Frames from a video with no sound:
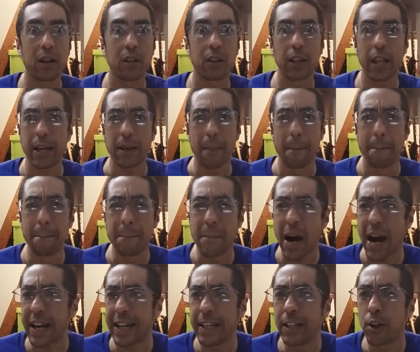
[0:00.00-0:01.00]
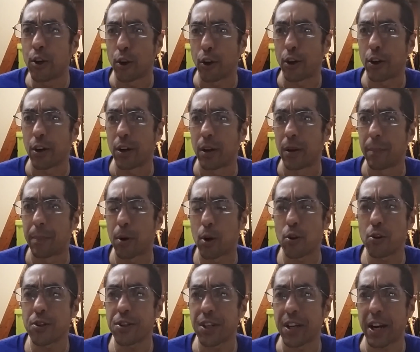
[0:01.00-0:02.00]
like, minor
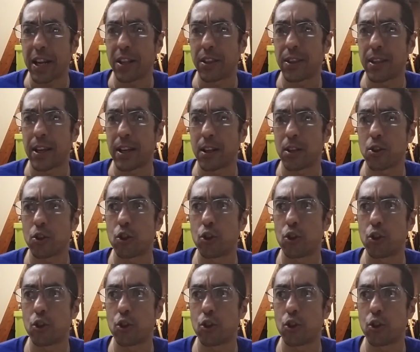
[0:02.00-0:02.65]
person, I think,